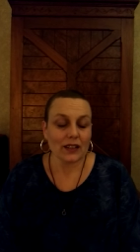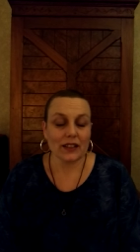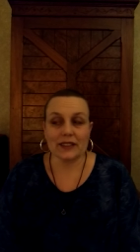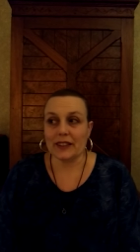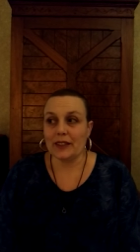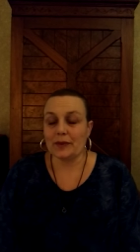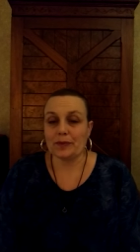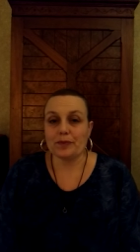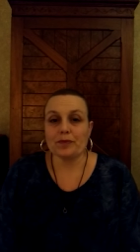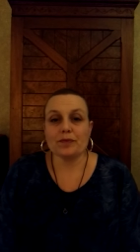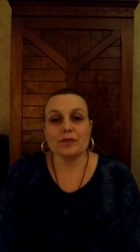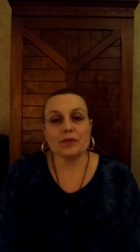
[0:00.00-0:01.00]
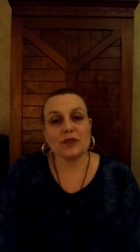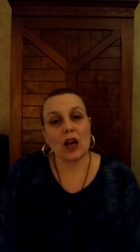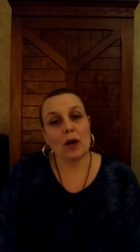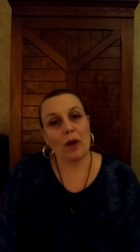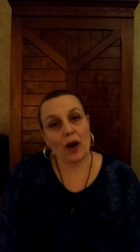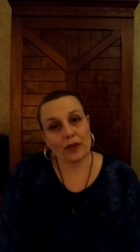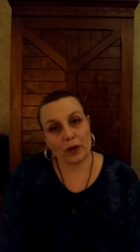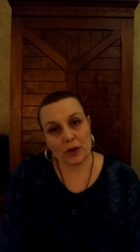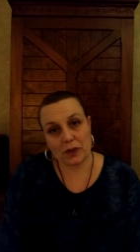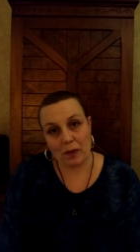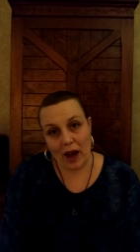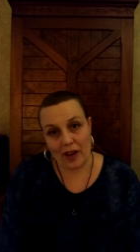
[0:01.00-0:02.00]
Listen, Tom Hofeller
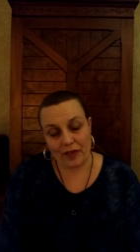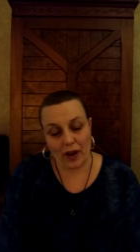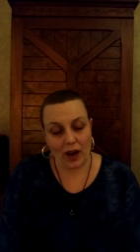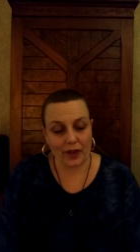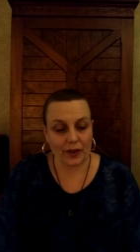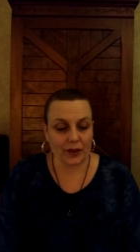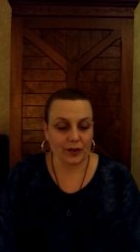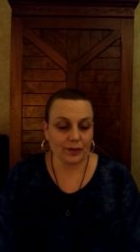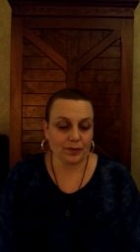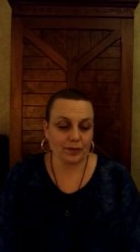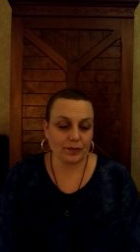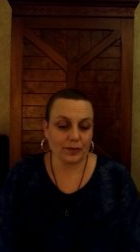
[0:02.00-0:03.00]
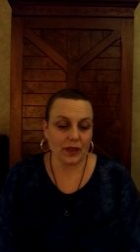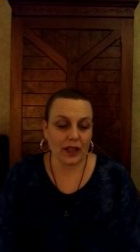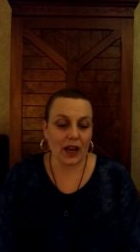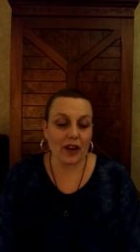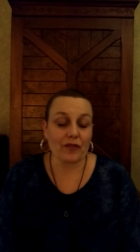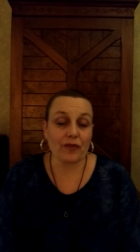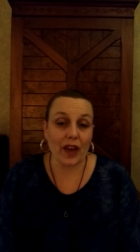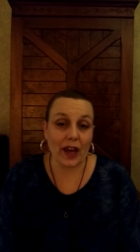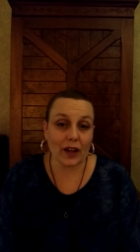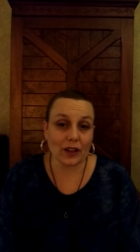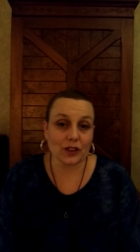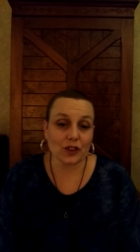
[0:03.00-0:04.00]
was my father, and I
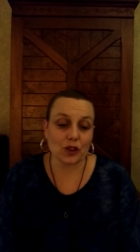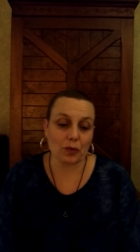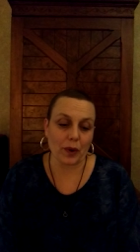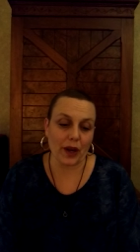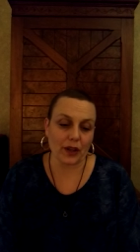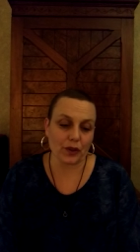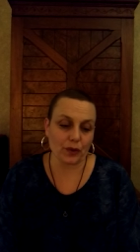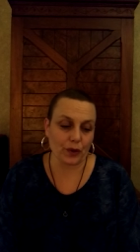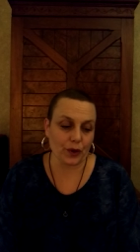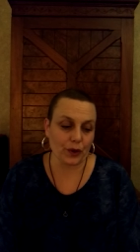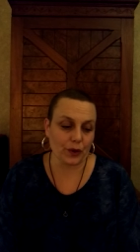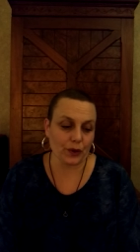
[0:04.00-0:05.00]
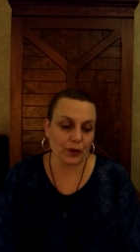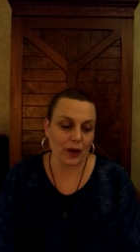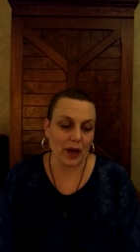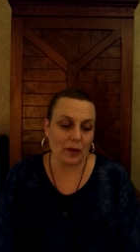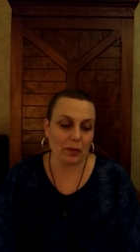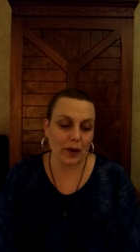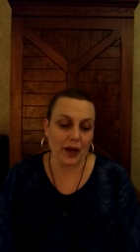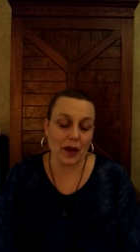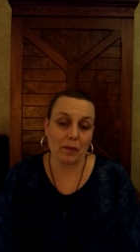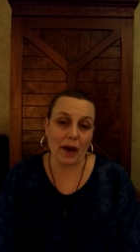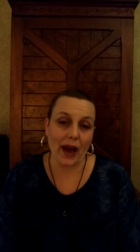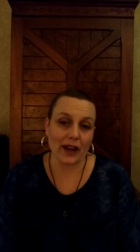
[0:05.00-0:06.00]
failed to break through and bring
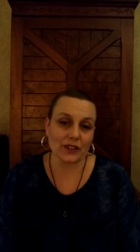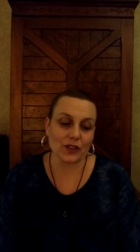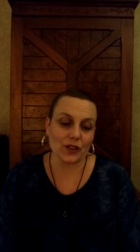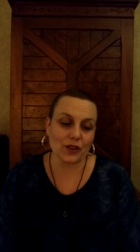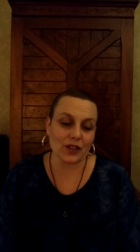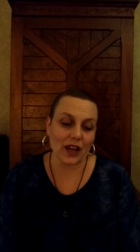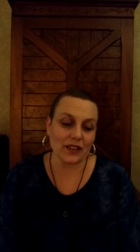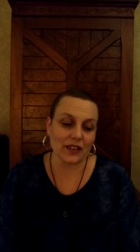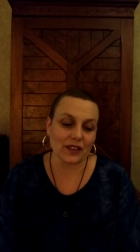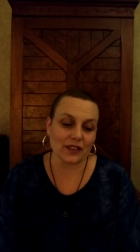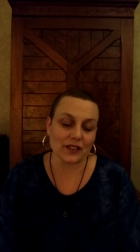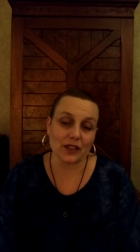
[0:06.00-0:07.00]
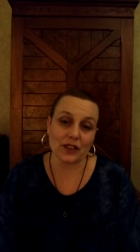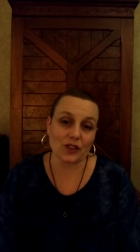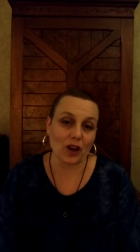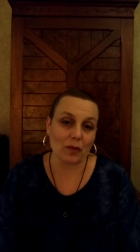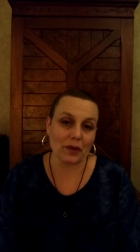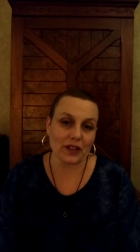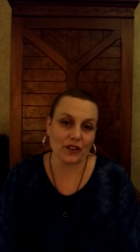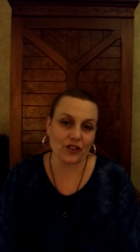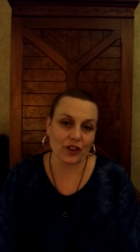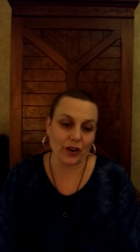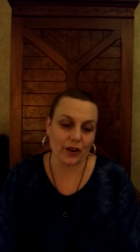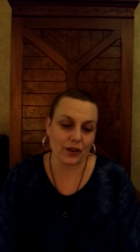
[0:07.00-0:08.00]
him back to those ideals that he taught me to
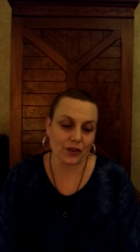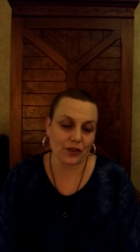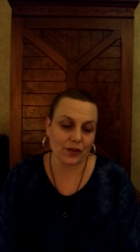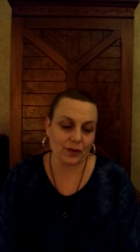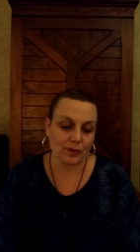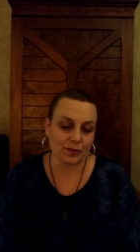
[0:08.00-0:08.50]
cherish.